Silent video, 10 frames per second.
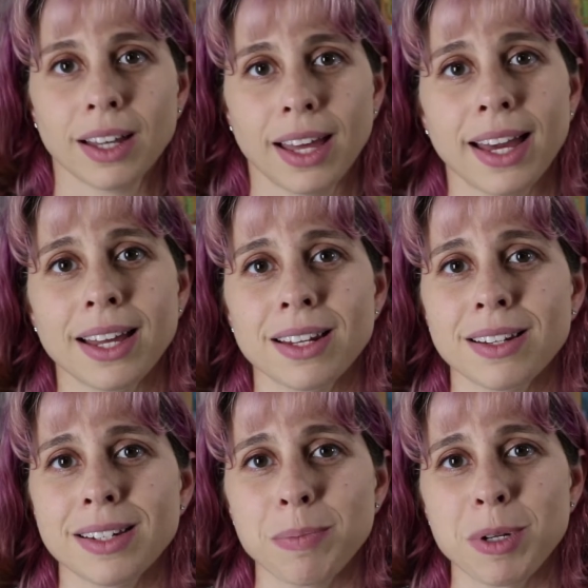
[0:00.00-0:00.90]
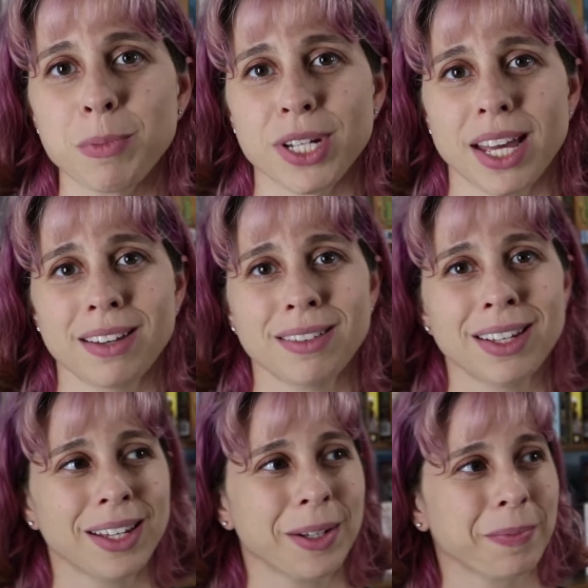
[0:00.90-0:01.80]
And tip number
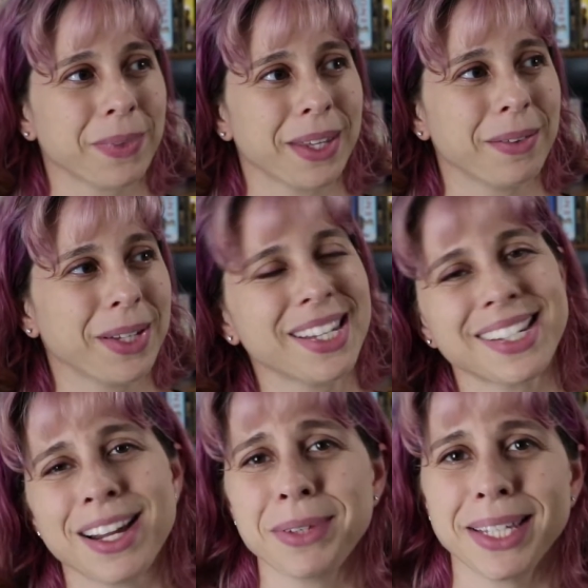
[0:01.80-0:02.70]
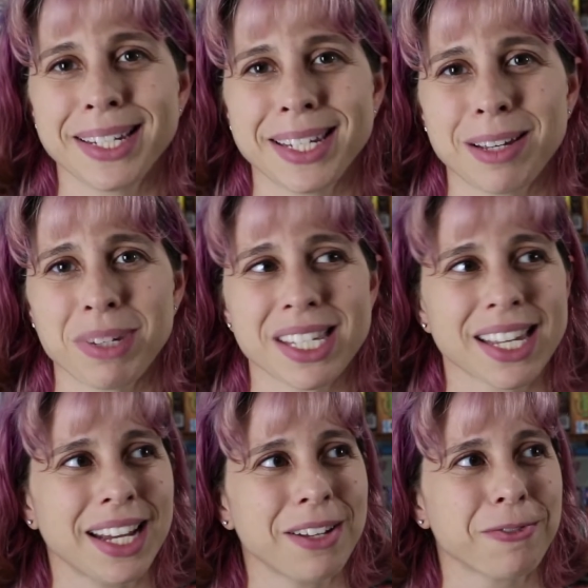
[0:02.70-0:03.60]
10, it's not really a tip, it's
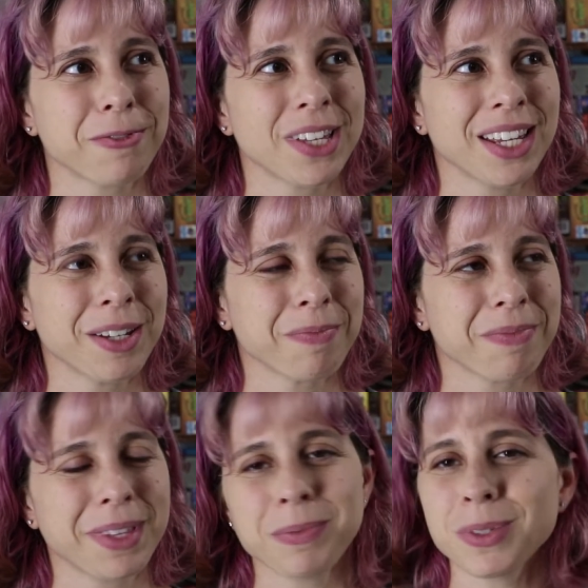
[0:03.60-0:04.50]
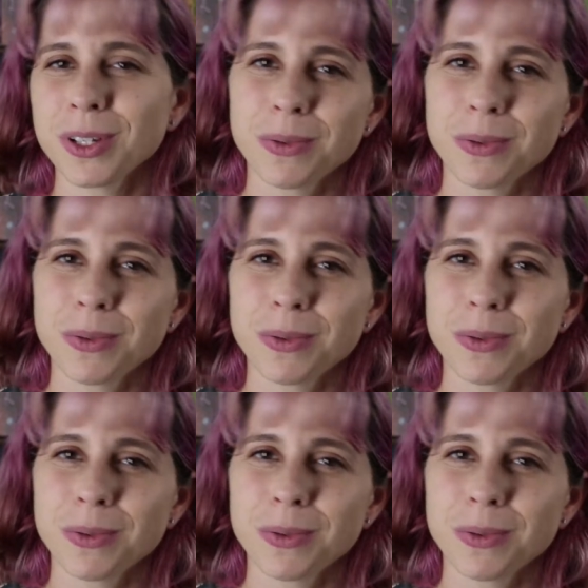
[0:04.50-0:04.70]
kind of, the